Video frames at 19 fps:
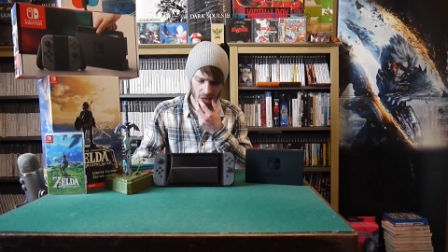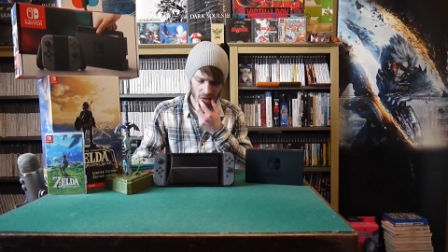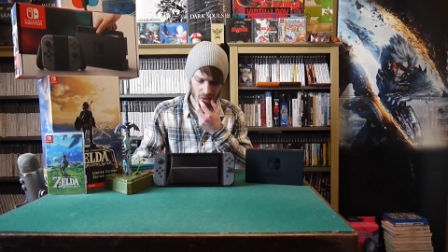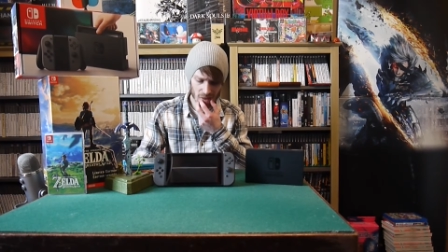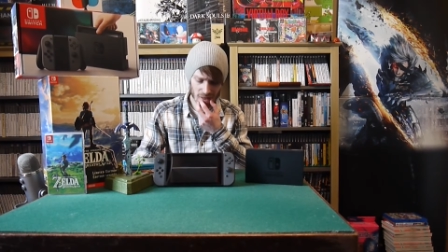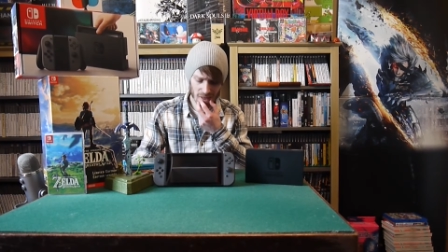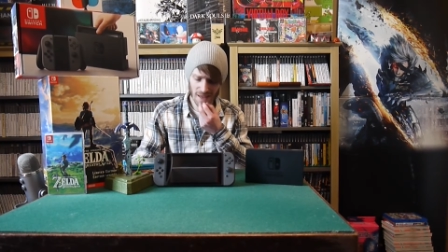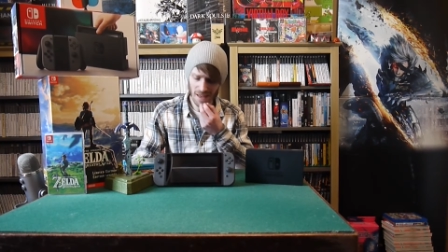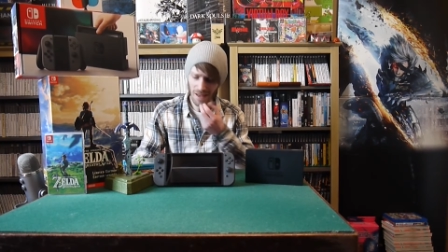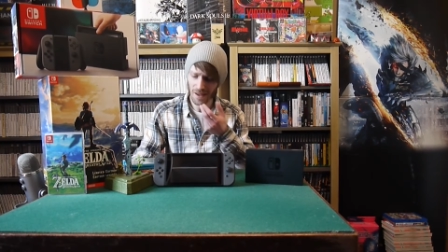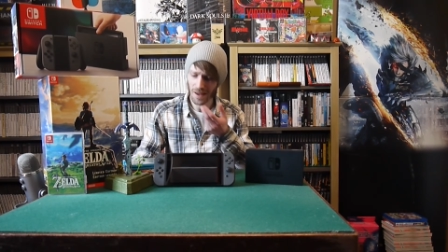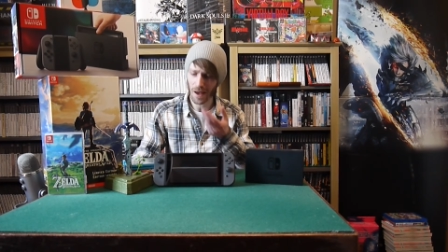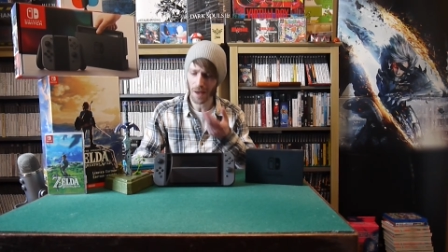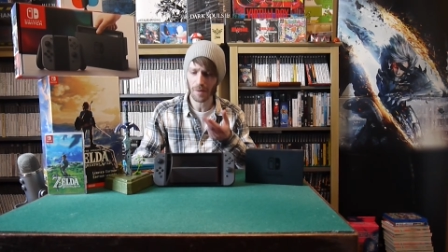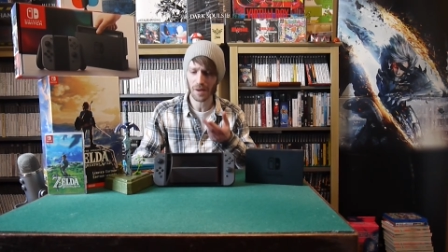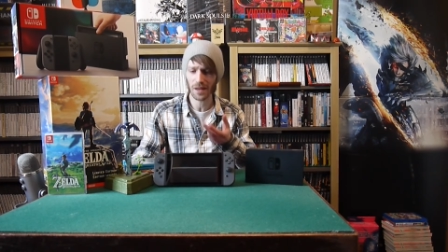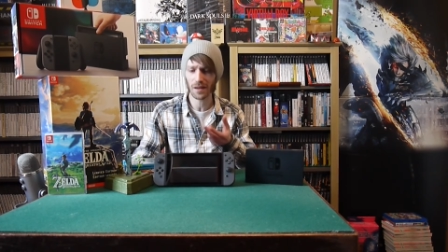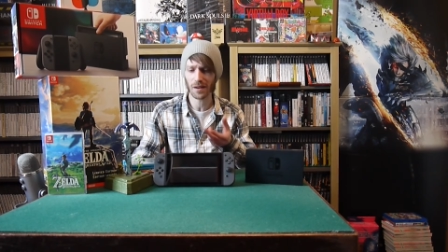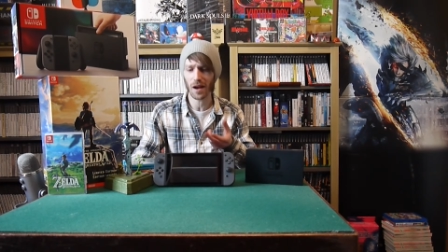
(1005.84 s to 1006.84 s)
Yeah, I
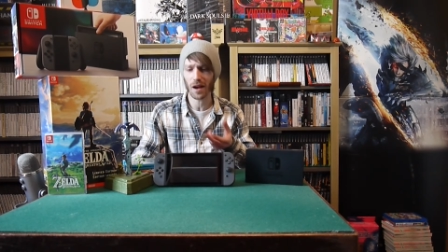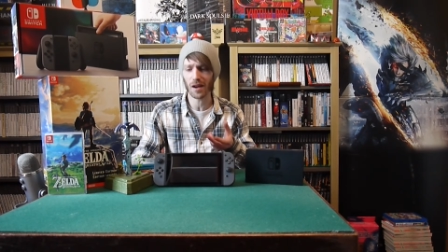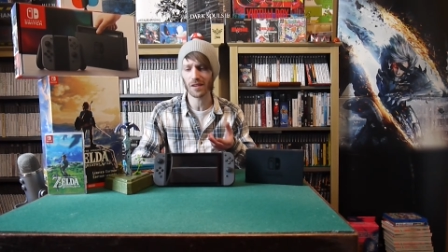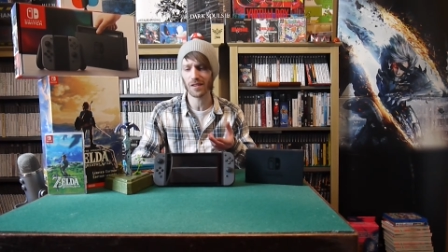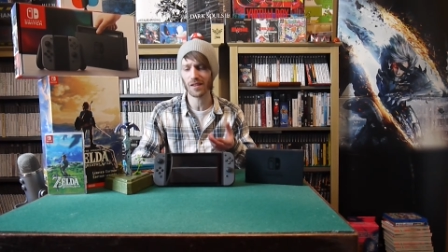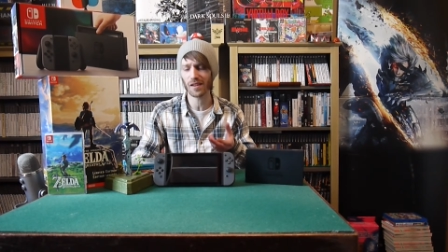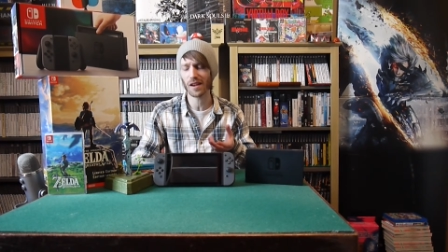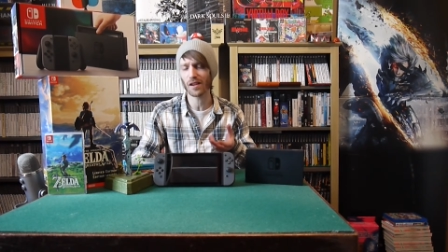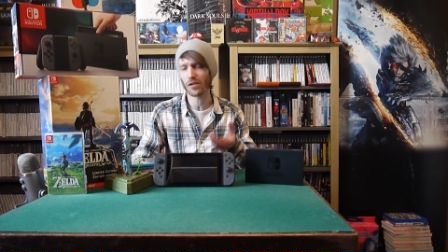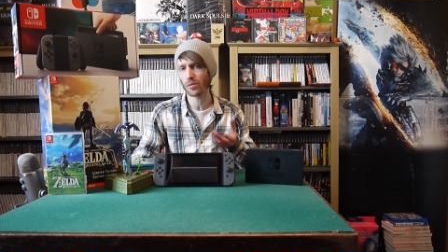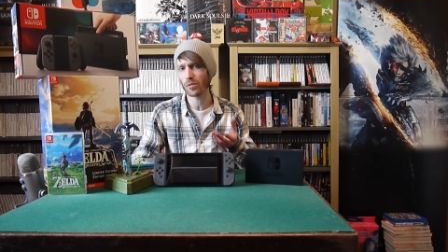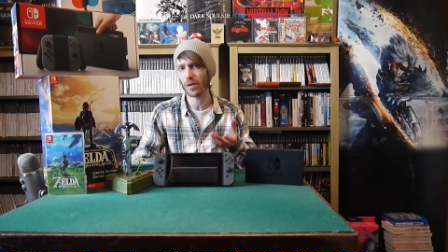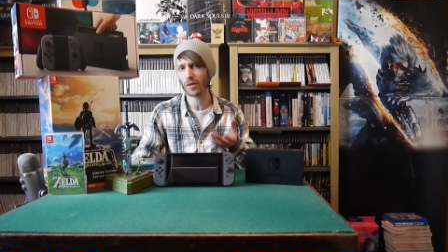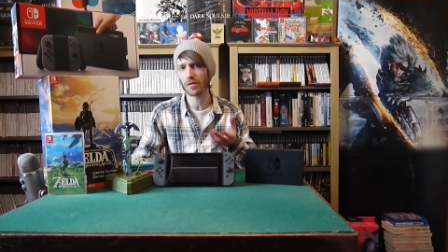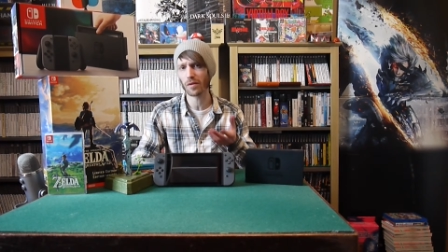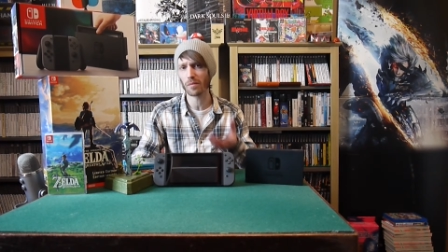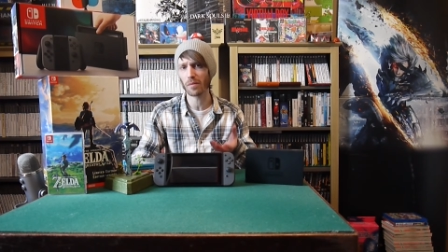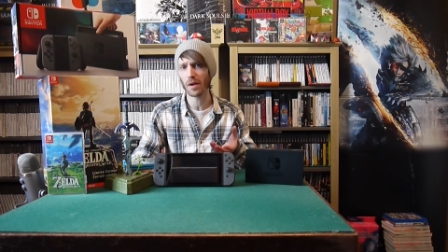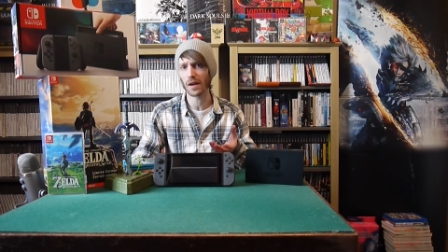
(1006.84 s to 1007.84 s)
mean, I'd say it's
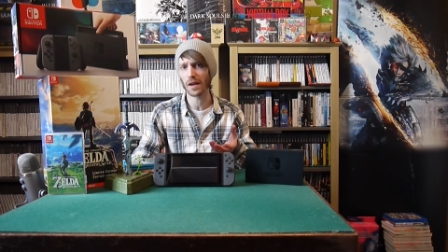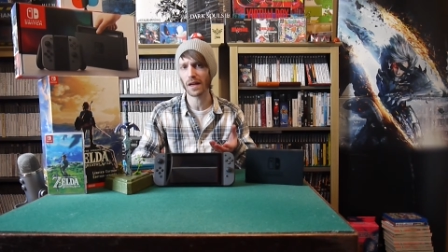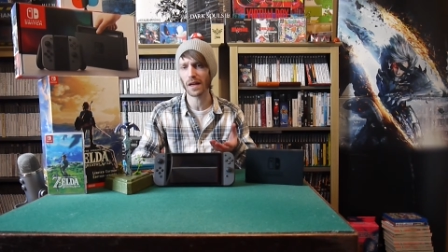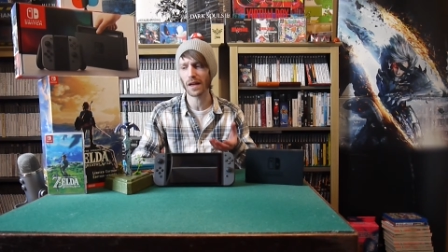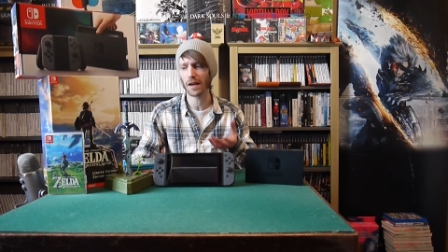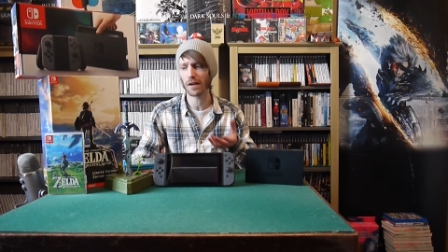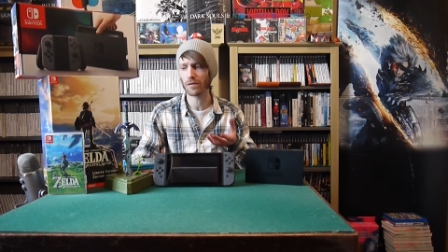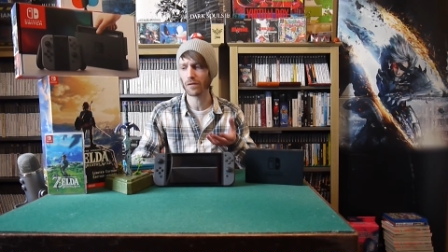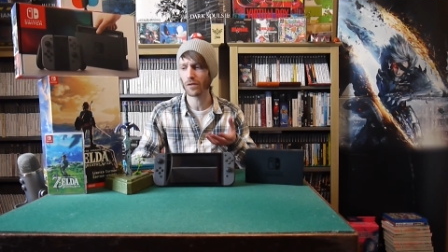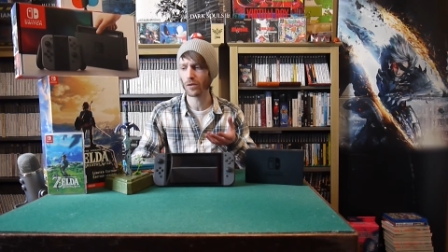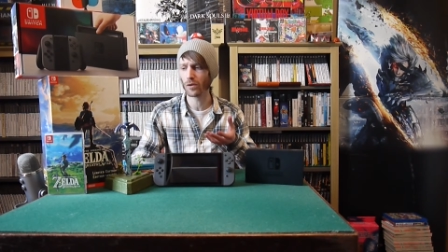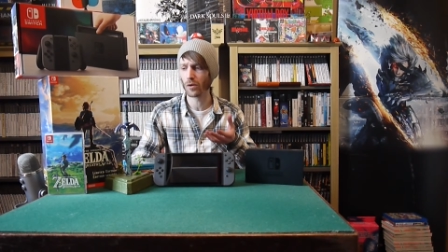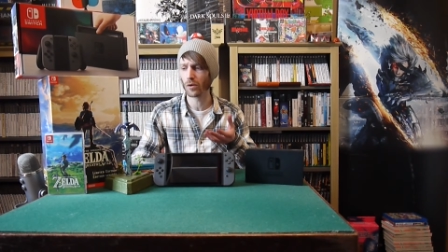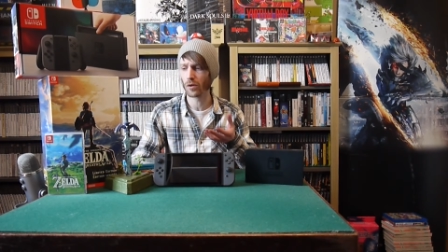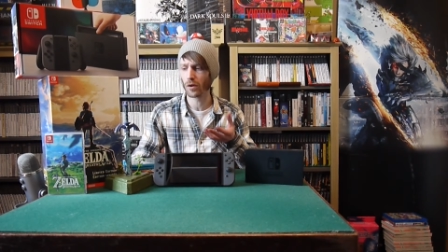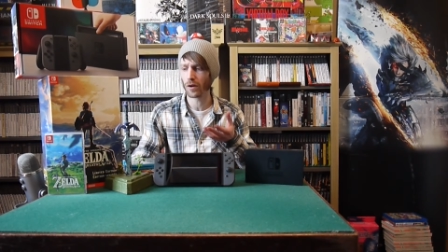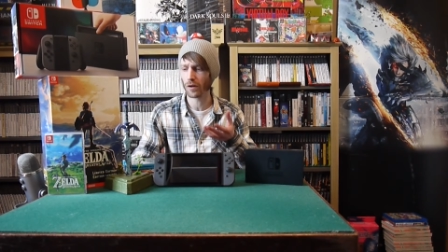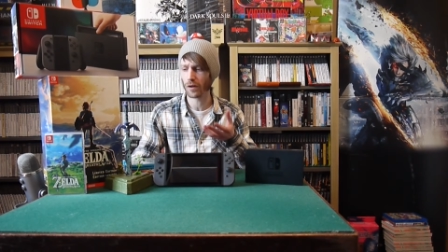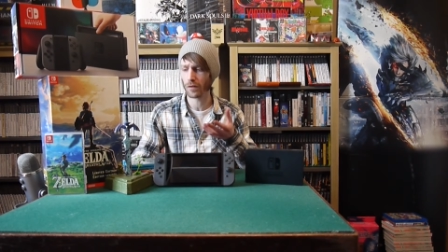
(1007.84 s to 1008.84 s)
worth the money if
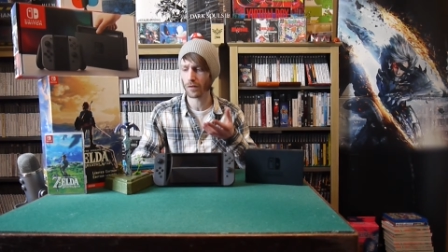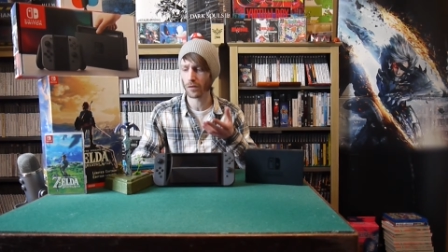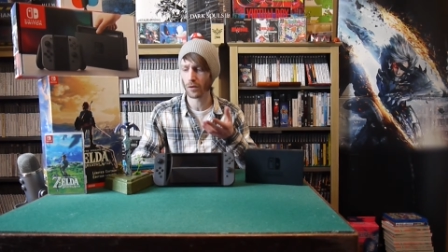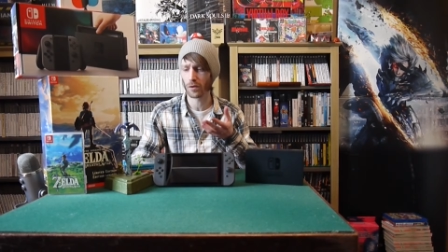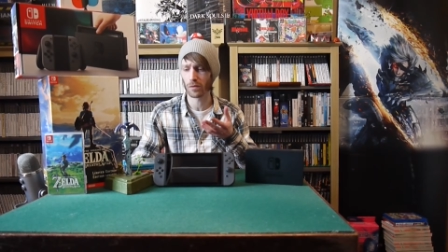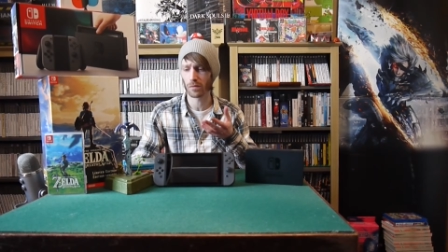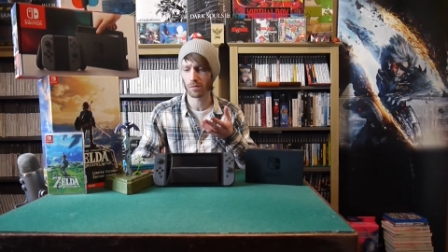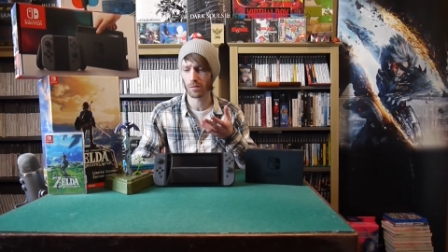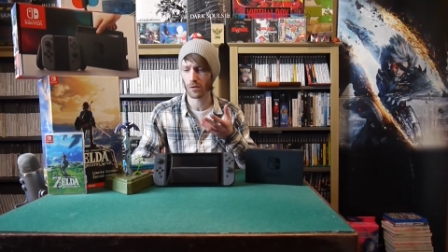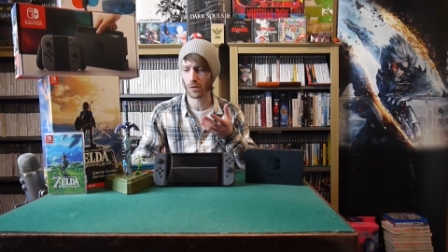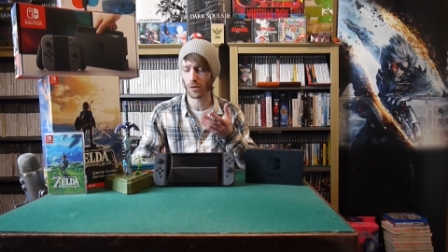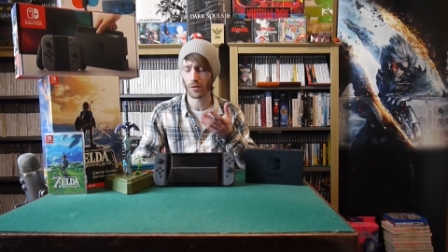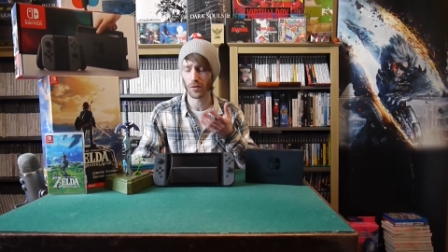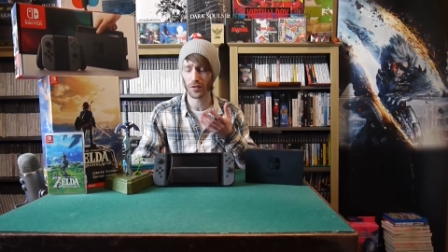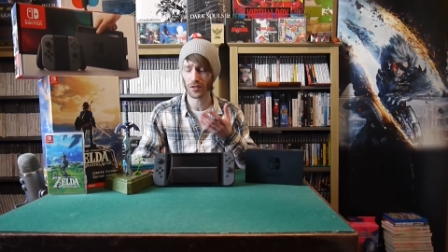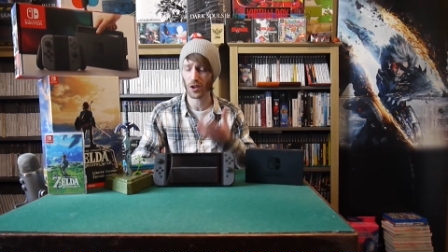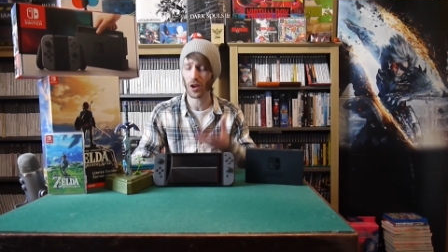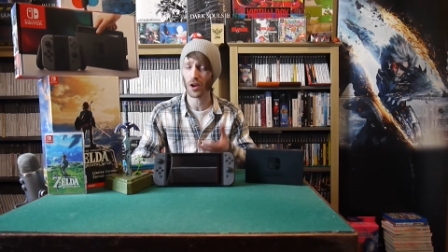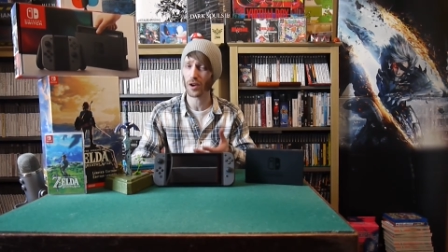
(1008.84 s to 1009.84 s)
you're sort of
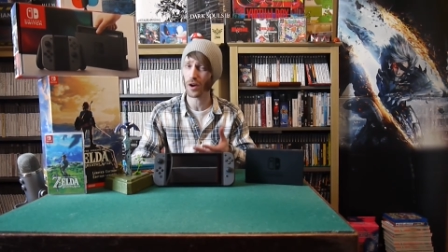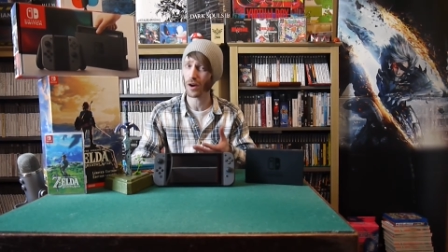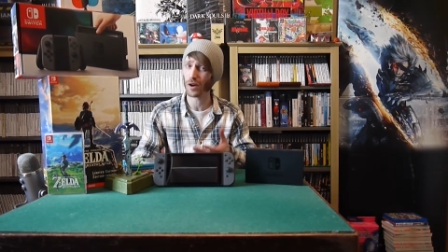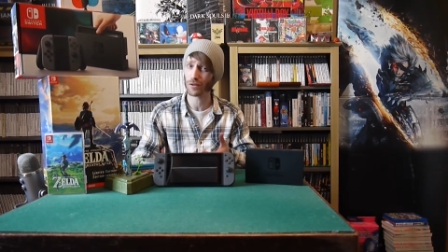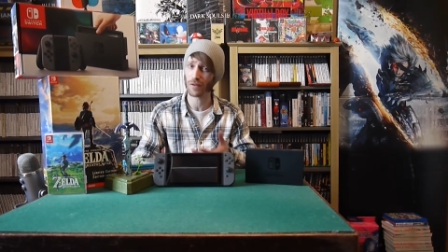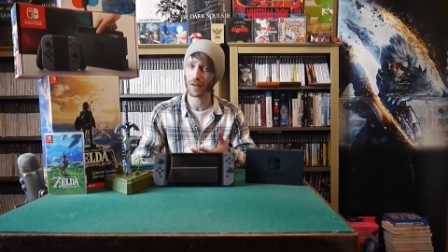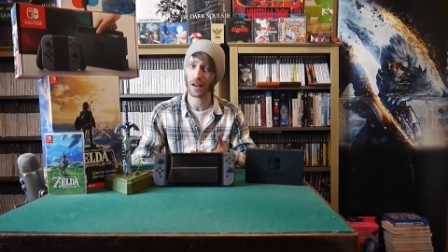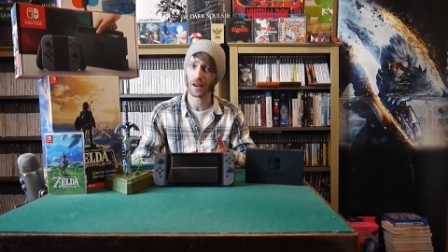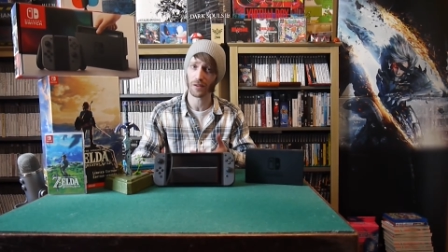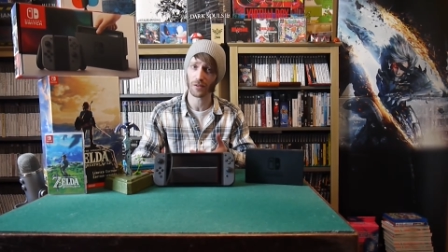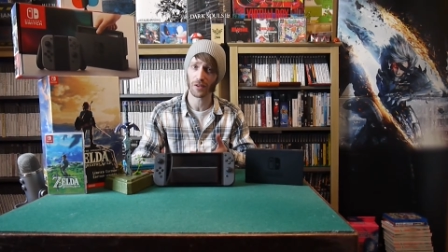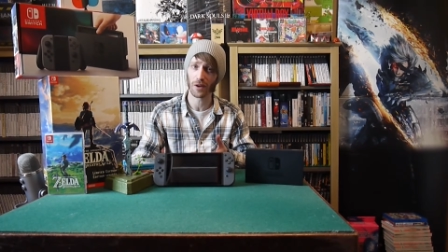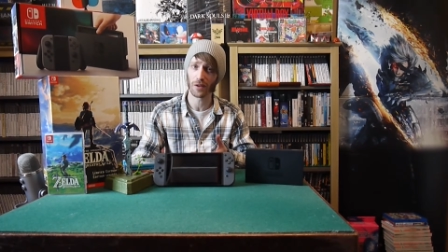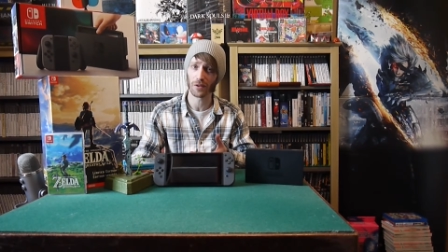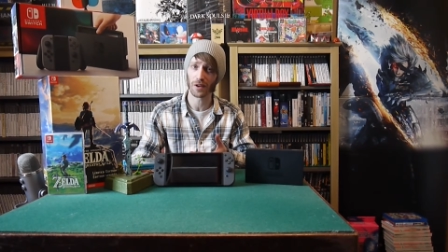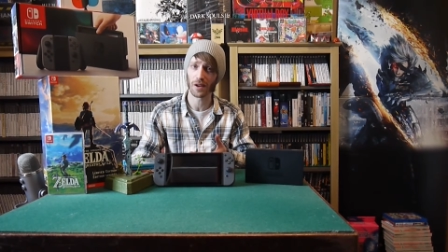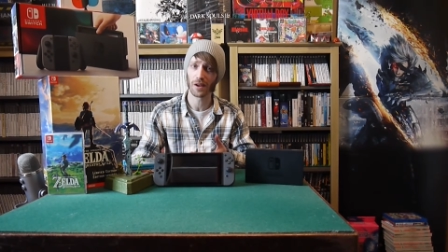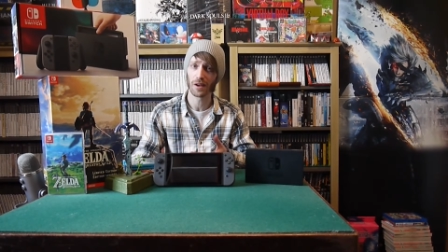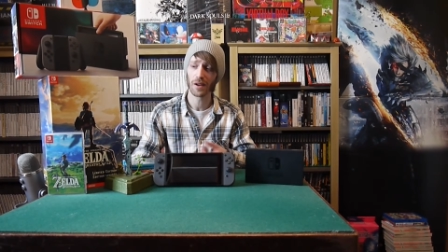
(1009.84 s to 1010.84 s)
a die-hard fan of
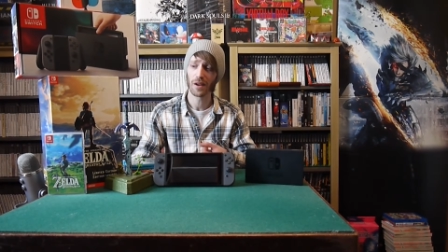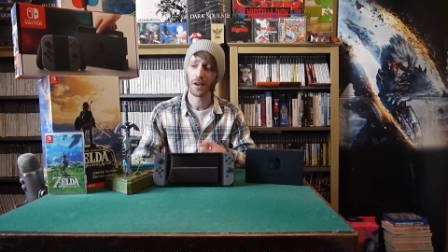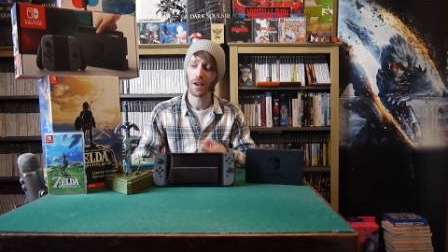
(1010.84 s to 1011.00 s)
Zelda.